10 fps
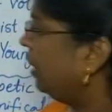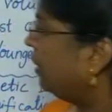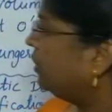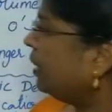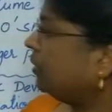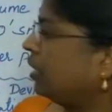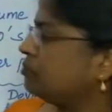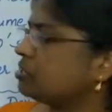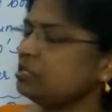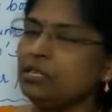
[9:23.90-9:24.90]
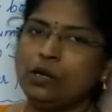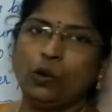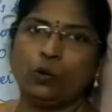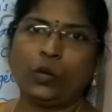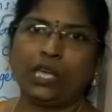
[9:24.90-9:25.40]
Then comes the
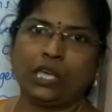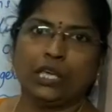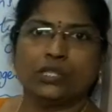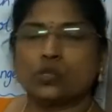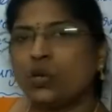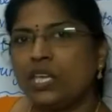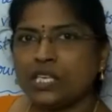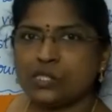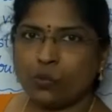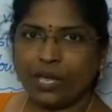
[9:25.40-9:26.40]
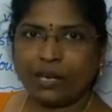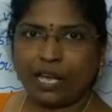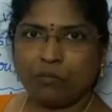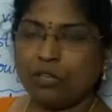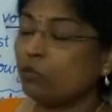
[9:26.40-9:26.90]
way. So is way
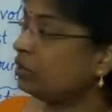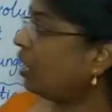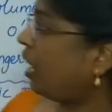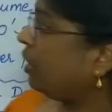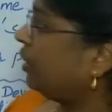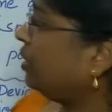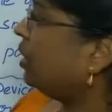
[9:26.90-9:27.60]
rhyming with the any